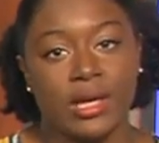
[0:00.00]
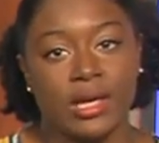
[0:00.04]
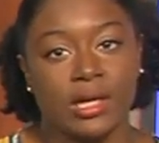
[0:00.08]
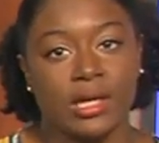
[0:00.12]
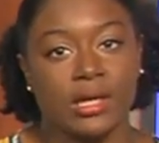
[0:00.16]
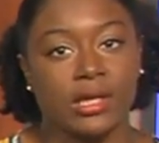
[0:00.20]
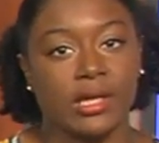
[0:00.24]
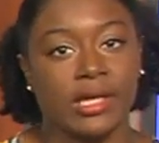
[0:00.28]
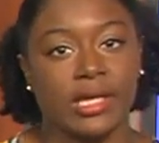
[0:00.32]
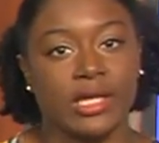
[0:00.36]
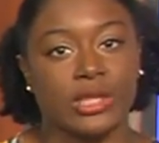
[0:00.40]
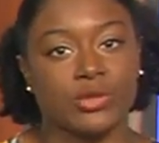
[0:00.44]

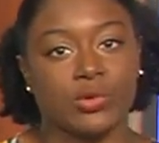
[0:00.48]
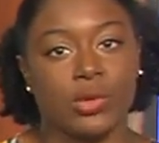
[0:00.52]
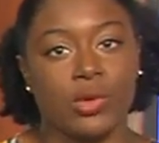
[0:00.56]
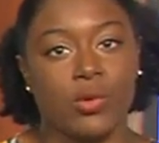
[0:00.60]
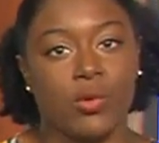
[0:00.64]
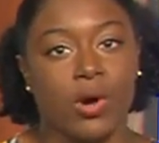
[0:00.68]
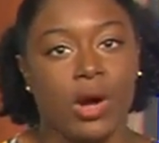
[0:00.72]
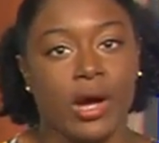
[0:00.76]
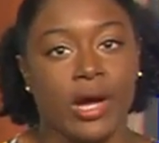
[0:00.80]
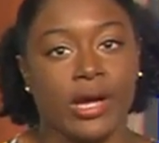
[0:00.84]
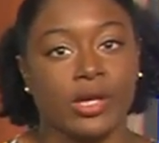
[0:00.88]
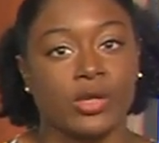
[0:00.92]
Clinics
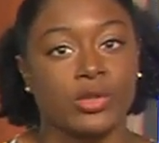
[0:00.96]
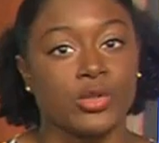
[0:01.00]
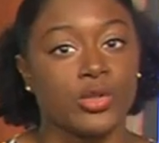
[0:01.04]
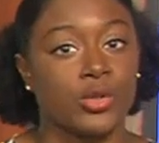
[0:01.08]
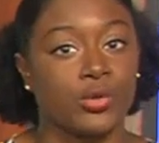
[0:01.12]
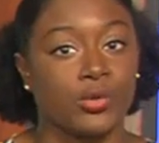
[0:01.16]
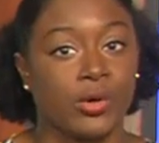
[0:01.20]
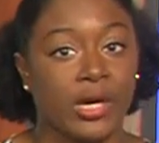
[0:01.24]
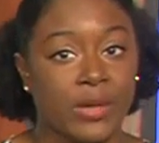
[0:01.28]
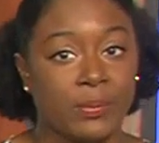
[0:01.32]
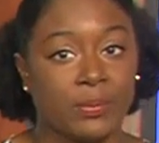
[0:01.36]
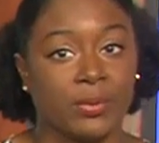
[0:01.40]
require
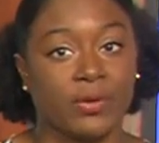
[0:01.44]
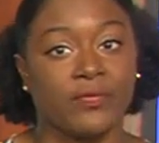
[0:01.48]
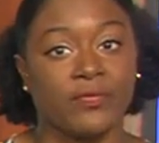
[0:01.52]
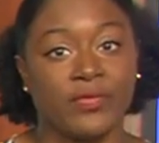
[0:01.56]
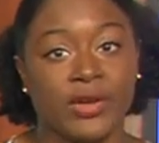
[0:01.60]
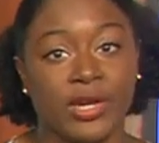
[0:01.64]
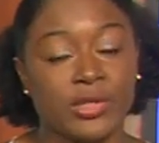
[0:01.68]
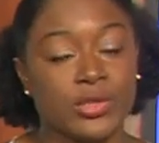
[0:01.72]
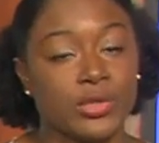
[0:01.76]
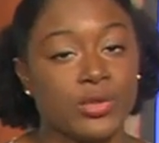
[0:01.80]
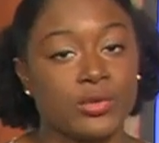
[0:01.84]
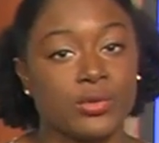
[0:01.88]
trained
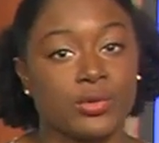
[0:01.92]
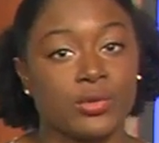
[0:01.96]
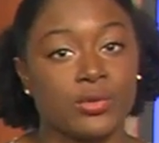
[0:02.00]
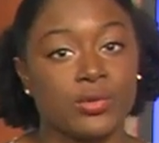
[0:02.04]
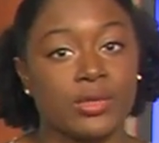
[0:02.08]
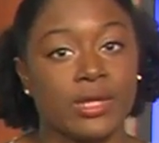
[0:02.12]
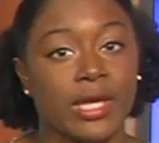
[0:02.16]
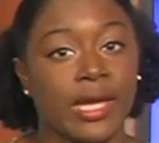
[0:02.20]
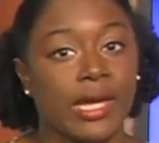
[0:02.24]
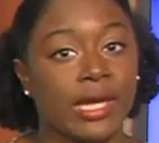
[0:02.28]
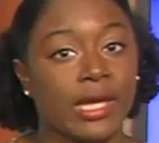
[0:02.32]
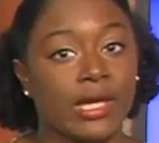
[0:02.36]

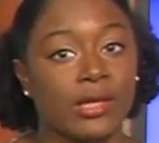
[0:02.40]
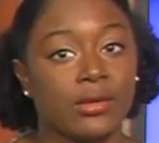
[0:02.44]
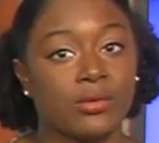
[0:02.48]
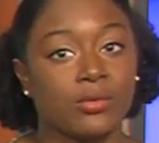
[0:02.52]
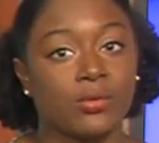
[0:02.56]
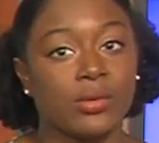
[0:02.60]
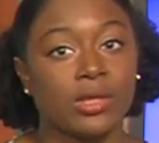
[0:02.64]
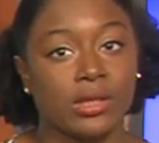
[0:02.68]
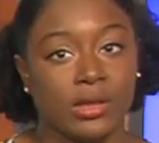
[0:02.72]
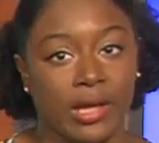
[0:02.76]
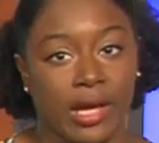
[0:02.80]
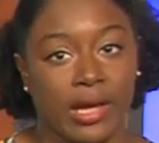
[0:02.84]
professionals
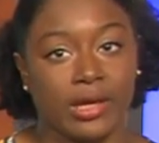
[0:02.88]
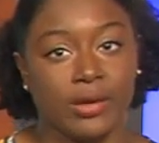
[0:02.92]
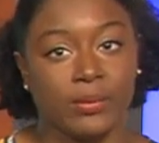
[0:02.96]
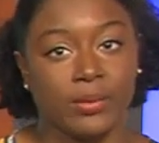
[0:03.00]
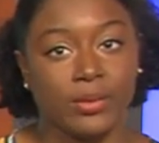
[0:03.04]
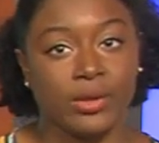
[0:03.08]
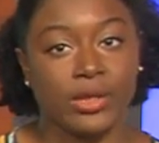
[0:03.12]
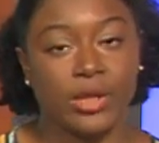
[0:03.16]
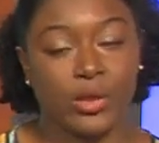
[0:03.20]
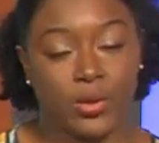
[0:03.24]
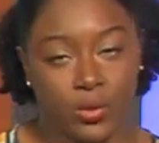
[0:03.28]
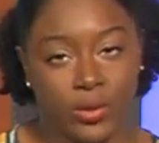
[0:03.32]
and
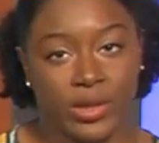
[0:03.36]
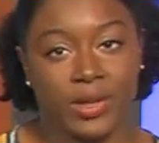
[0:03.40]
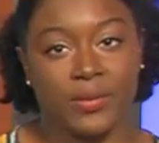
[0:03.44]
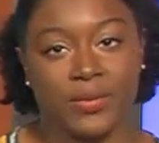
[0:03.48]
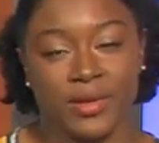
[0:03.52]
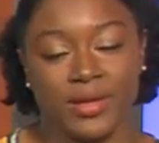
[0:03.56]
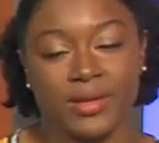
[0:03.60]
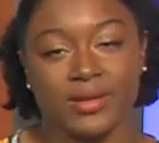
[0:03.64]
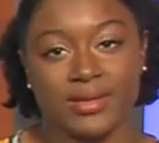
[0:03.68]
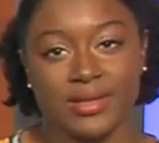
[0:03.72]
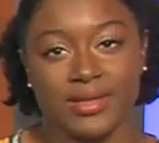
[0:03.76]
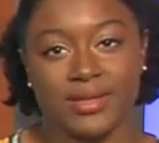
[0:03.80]
reliable
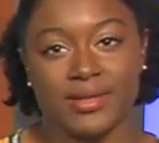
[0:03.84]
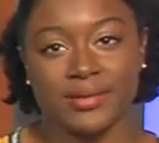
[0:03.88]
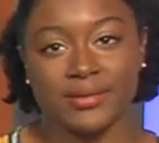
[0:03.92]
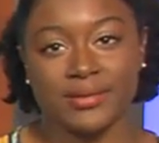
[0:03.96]
equipment.